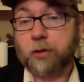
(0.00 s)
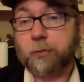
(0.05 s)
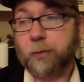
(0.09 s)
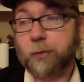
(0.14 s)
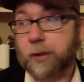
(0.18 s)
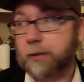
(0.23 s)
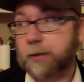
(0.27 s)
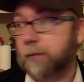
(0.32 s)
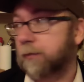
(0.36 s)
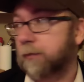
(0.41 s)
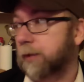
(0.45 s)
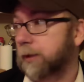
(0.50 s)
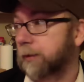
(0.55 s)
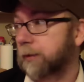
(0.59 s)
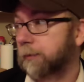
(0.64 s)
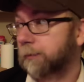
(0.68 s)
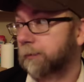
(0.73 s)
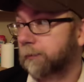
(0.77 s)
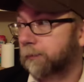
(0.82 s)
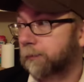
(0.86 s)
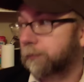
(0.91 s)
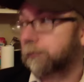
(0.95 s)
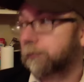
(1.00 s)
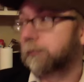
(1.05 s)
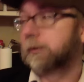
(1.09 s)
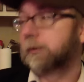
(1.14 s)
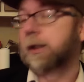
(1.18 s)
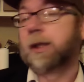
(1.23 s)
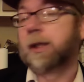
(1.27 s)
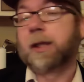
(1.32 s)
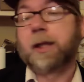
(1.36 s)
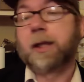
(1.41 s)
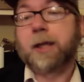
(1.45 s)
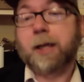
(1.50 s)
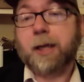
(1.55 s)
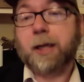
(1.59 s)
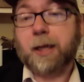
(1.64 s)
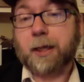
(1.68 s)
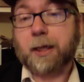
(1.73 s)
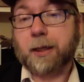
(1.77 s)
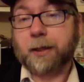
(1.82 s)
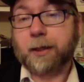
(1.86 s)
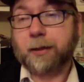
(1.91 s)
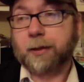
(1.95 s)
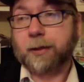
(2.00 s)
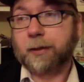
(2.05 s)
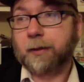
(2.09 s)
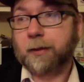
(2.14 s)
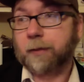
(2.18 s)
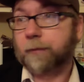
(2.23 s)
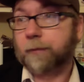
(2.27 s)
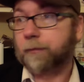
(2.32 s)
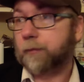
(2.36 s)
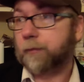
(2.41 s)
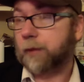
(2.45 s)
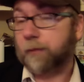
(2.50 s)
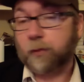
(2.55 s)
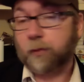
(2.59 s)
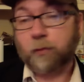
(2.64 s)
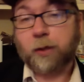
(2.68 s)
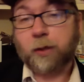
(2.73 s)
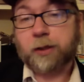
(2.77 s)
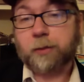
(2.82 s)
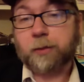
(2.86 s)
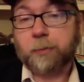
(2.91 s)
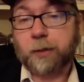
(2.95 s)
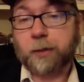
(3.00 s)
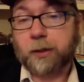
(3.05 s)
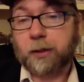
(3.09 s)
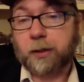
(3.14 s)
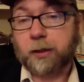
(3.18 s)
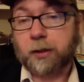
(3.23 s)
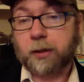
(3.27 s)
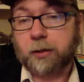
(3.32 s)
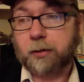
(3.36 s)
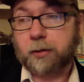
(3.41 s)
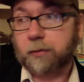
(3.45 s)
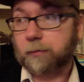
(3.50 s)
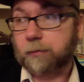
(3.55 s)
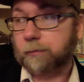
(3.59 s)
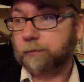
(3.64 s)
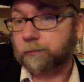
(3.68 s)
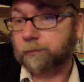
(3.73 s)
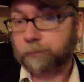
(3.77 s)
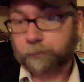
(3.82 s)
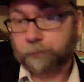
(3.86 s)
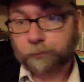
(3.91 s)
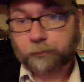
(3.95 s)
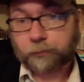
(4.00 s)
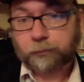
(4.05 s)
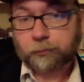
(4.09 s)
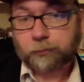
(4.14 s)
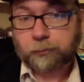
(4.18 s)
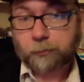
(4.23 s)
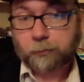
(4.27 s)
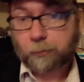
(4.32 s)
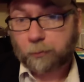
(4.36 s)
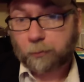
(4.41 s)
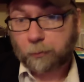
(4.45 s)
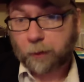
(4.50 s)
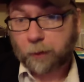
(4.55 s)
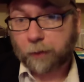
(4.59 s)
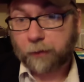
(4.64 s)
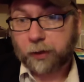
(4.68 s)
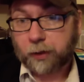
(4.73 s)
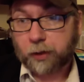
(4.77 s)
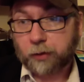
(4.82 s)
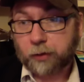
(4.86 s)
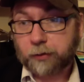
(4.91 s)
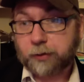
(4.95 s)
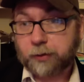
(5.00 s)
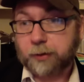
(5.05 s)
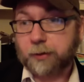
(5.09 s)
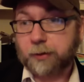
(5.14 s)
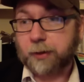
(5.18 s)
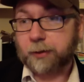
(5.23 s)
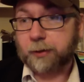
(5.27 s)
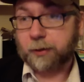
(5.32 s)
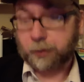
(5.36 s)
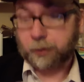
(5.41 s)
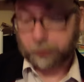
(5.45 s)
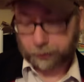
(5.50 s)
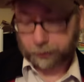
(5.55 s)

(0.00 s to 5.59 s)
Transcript: Bronson fan. And if you watch my videos, then that's